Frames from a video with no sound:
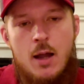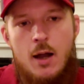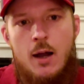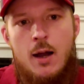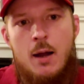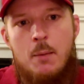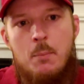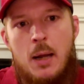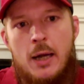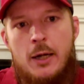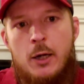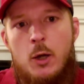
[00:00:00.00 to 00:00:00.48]

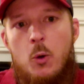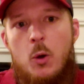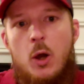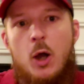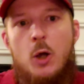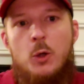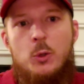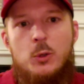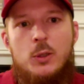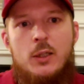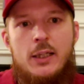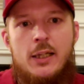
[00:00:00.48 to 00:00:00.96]
I know
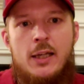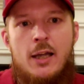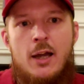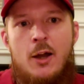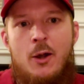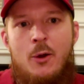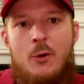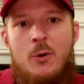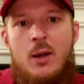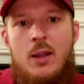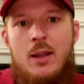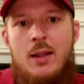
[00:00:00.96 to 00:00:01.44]

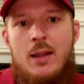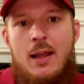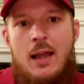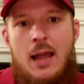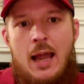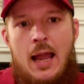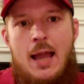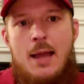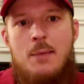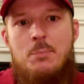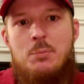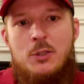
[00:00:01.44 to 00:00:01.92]
Julio
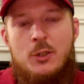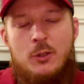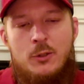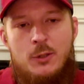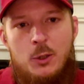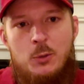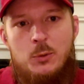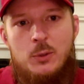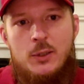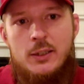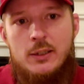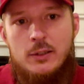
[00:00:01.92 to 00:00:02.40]

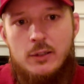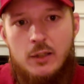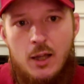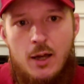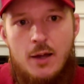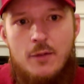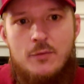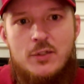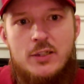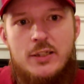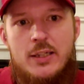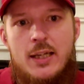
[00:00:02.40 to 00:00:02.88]
absolutely
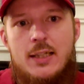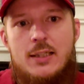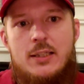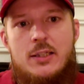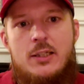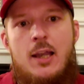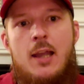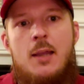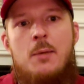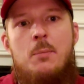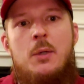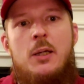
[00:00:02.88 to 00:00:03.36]
loves Nick
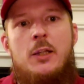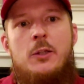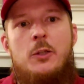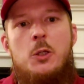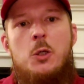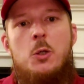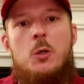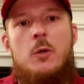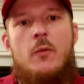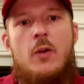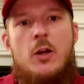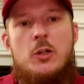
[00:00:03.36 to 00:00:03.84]
Saban and
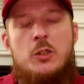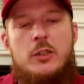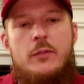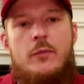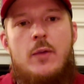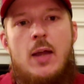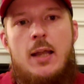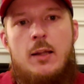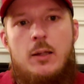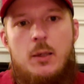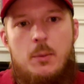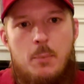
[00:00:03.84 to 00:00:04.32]
the University
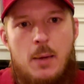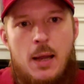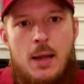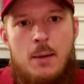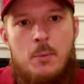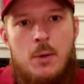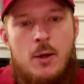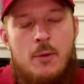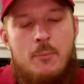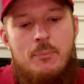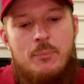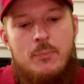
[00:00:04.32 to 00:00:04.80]
of
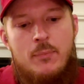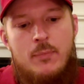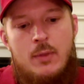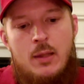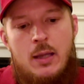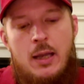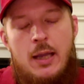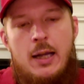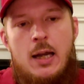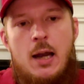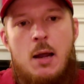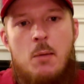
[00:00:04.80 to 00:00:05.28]
Alabama,
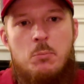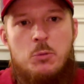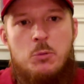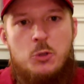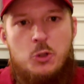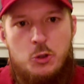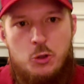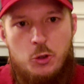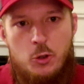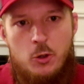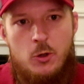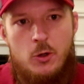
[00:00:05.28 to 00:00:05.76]
and I'm
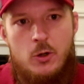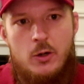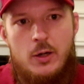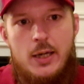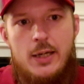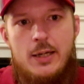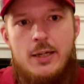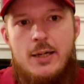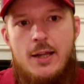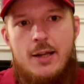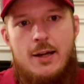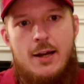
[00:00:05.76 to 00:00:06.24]
sure
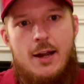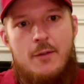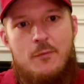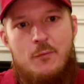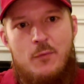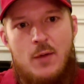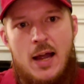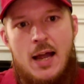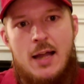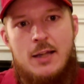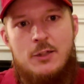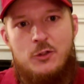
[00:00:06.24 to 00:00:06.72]
he did a
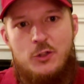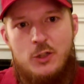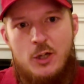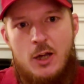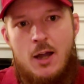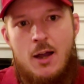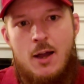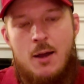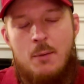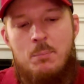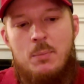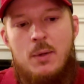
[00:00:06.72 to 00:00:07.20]
fine
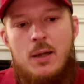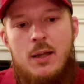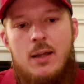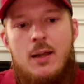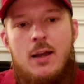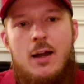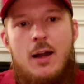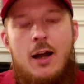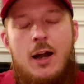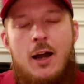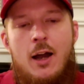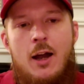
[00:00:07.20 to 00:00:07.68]
job
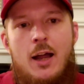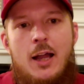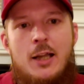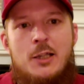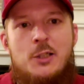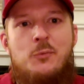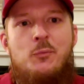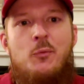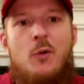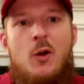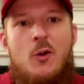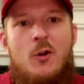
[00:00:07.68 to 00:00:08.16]

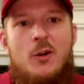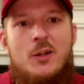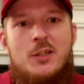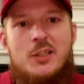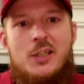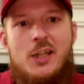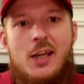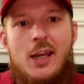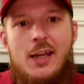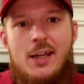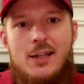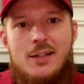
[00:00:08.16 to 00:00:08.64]
as far
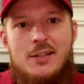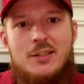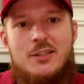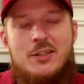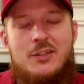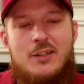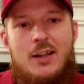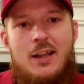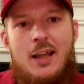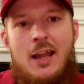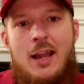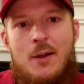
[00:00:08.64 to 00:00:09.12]
as
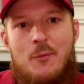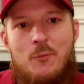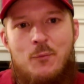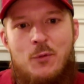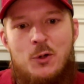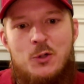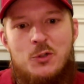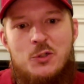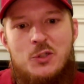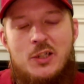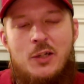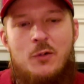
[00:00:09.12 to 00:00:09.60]
his
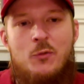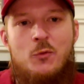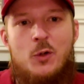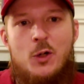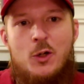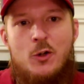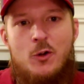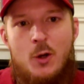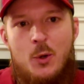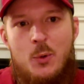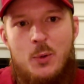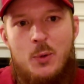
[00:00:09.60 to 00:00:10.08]
efforts in
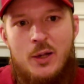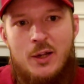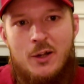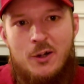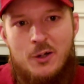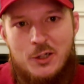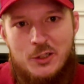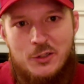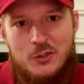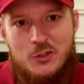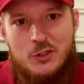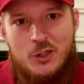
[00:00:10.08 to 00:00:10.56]
recruiting
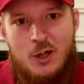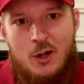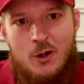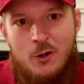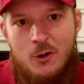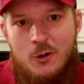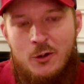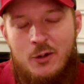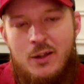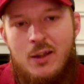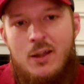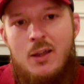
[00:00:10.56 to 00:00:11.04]
are
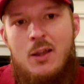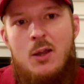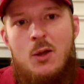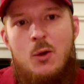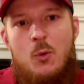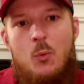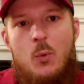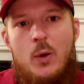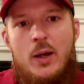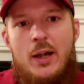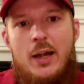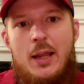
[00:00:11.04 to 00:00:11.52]
concerned
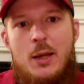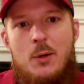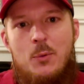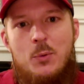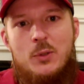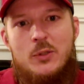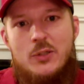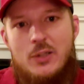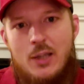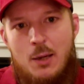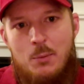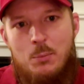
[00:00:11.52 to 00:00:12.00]
when he
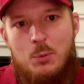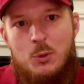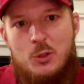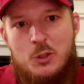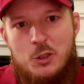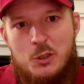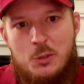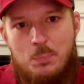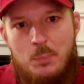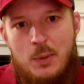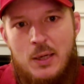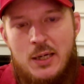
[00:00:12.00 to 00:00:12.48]
was able
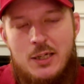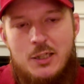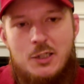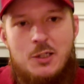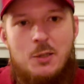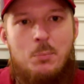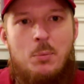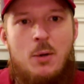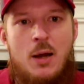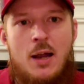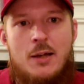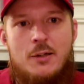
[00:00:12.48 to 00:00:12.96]
to speak
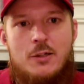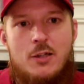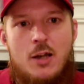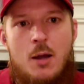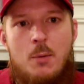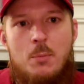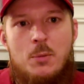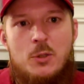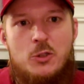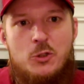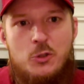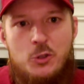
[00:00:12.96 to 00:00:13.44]
to Brian
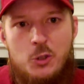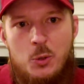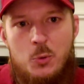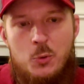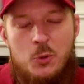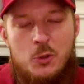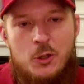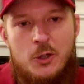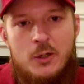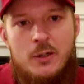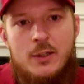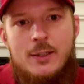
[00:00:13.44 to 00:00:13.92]
Thomas
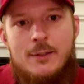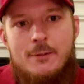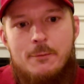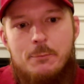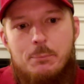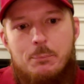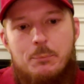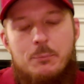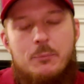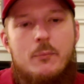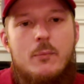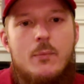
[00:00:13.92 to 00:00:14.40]
Jr.
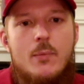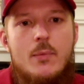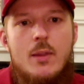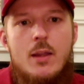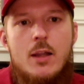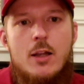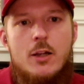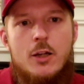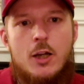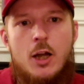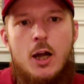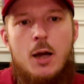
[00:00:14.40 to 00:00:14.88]

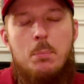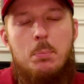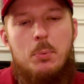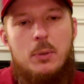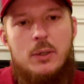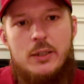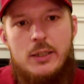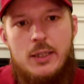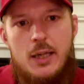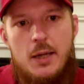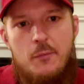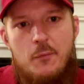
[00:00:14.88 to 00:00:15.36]
A
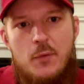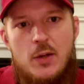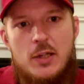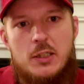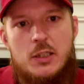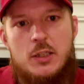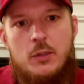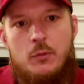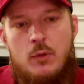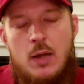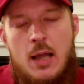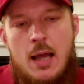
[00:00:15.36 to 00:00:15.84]
couple of
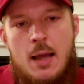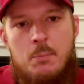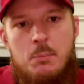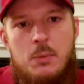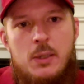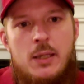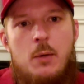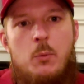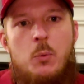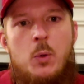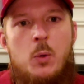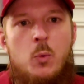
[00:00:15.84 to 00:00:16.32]
defensive
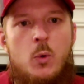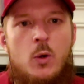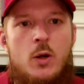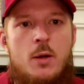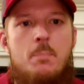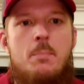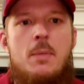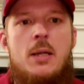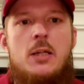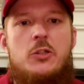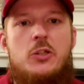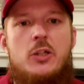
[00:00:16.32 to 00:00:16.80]
linemen that we want
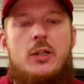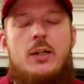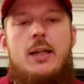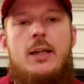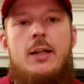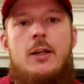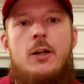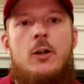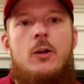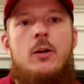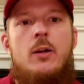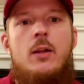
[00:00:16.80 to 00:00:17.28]
to mention
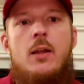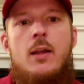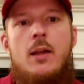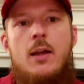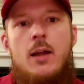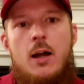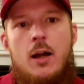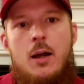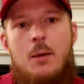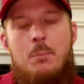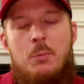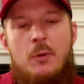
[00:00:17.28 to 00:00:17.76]
here
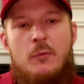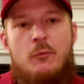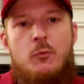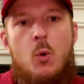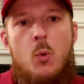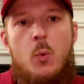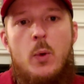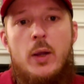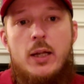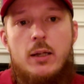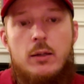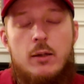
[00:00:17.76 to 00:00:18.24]

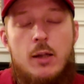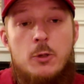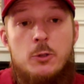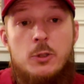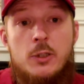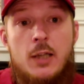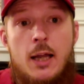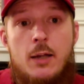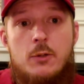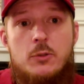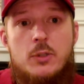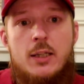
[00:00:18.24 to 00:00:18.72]
before we
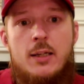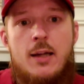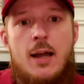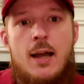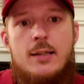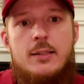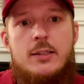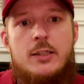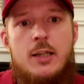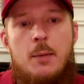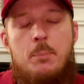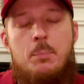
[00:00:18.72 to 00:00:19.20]
close out
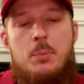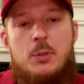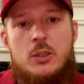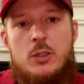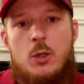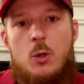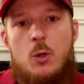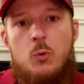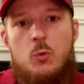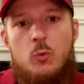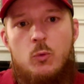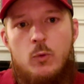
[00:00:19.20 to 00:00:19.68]
tonight's
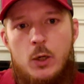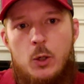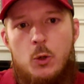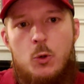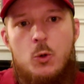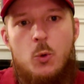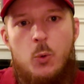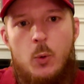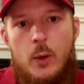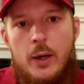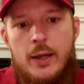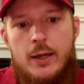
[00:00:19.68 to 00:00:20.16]
episode real
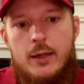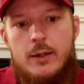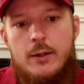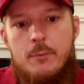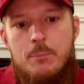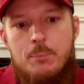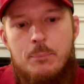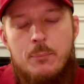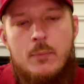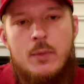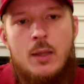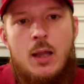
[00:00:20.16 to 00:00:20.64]
quick.
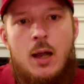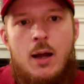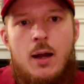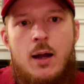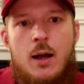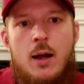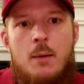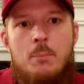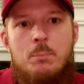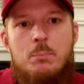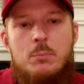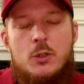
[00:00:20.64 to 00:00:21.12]

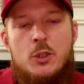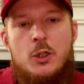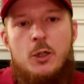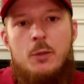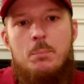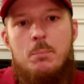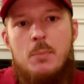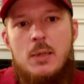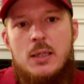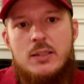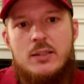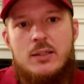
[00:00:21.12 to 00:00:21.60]

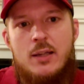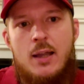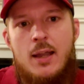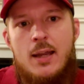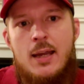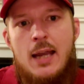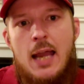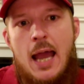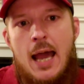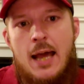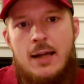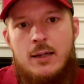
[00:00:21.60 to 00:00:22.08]

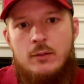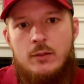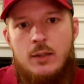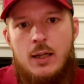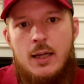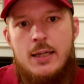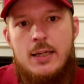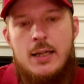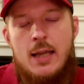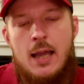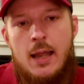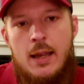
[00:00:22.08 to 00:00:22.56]
Tunmisse
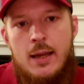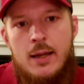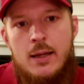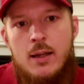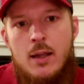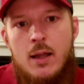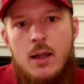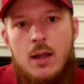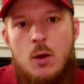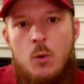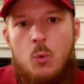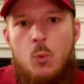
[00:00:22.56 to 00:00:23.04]

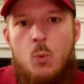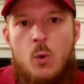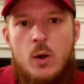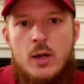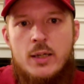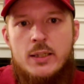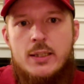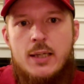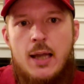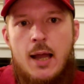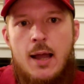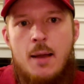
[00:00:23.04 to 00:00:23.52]
Adeleye,
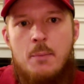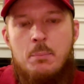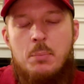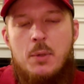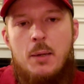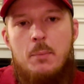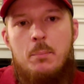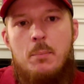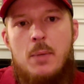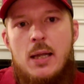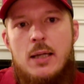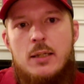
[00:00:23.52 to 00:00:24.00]
one-time
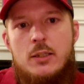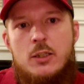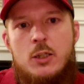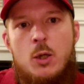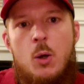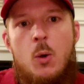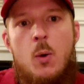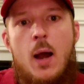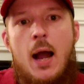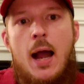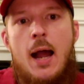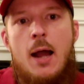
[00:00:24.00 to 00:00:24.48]
commit
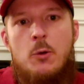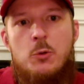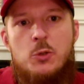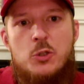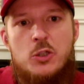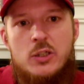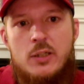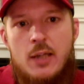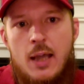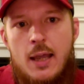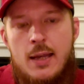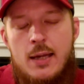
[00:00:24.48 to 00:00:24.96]
to Ohio
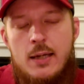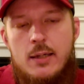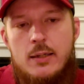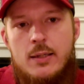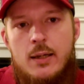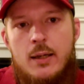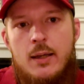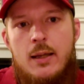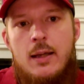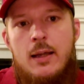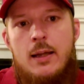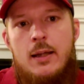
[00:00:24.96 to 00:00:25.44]

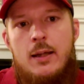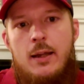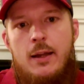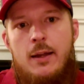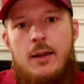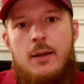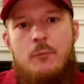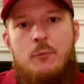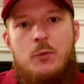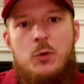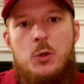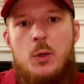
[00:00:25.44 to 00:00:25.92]
State.
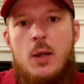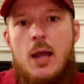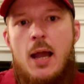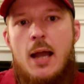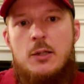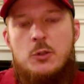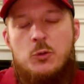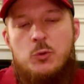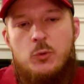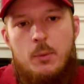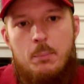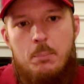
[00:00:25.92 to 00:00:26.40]
If you
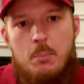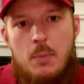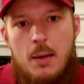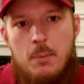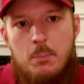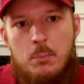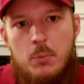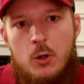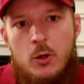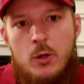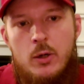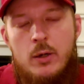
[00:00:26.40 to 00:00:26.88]
guys
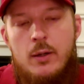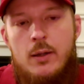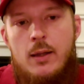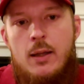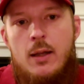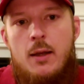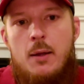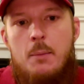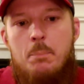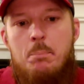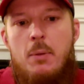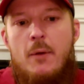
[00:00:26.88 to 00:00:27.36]
remember,
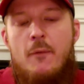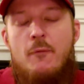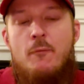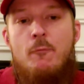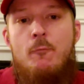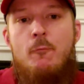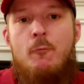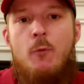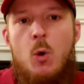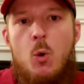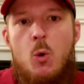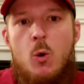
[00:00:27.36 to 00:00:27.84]

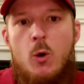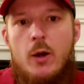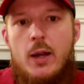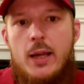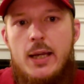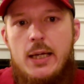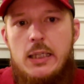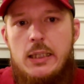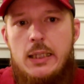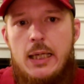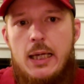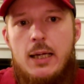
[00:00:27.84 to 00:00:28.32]
before
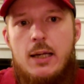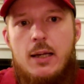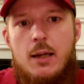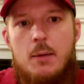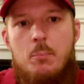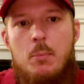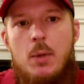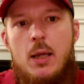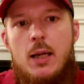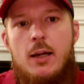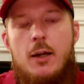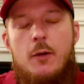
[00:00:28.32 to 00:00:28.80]
he
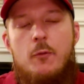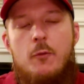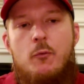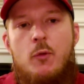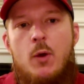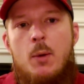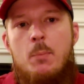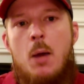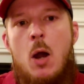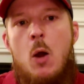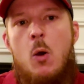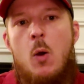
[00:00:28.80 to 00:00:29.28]
decommitted
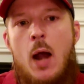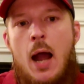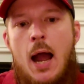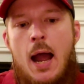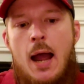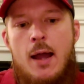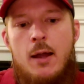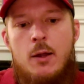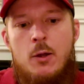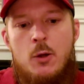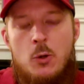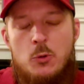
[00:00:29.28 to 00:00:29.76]
from
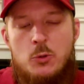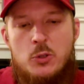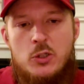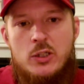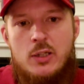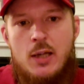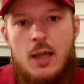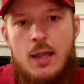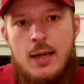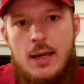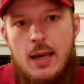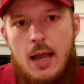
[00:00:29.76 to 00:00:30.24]
Ohio
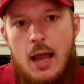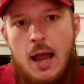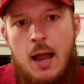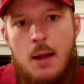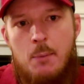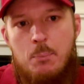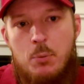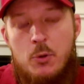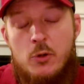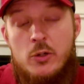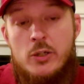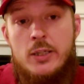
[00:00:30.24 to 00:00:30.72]
State,
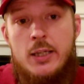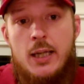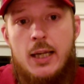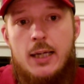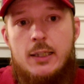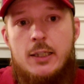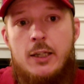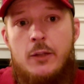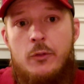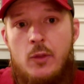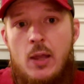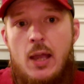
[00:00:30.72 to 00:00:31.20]
I
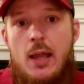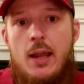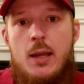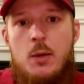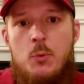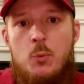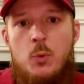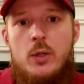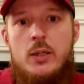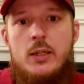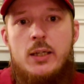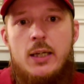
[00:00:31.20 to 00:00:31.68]
predicted that
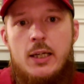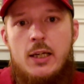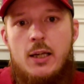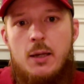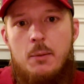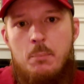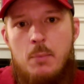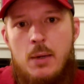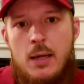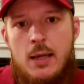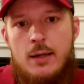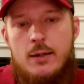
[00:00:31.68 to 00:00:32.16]
he would
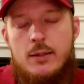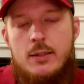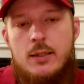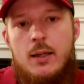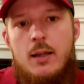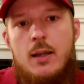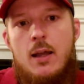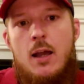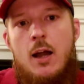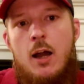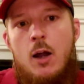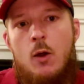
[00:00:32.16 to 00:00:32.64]
decommit
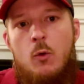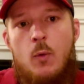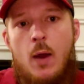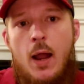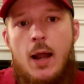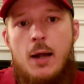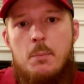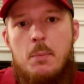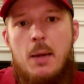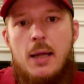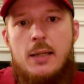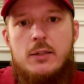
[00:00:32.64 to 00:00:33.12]

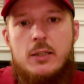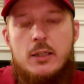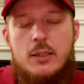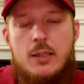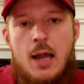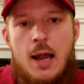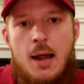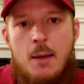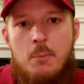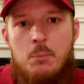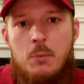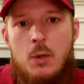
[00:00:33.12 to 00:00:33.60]
right about the
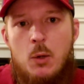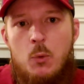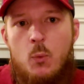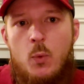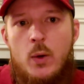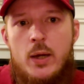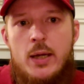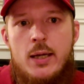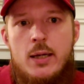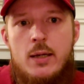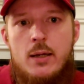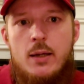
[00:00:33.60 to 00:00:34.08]
time that
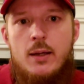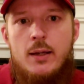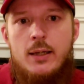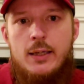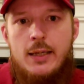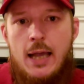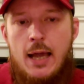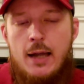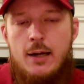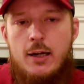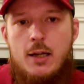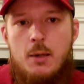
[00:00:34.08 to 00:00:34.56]
we
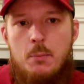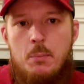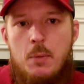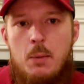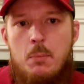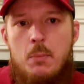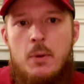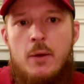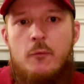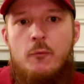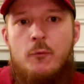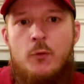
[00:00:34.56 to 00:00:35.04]
got a
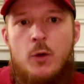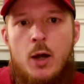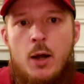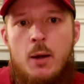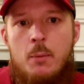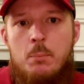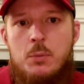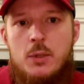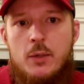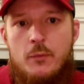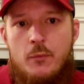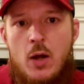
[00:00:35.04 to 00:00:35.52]
commitment
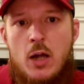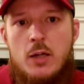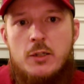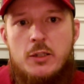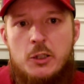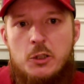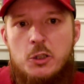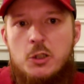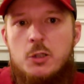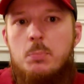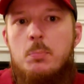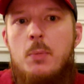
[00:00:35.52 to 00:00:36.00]
from
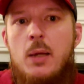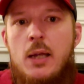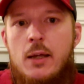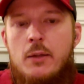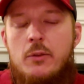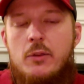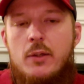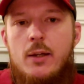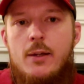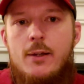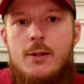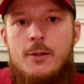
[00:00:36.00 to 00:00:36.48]
Devonta
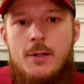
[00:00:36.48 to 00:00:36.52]
Smith.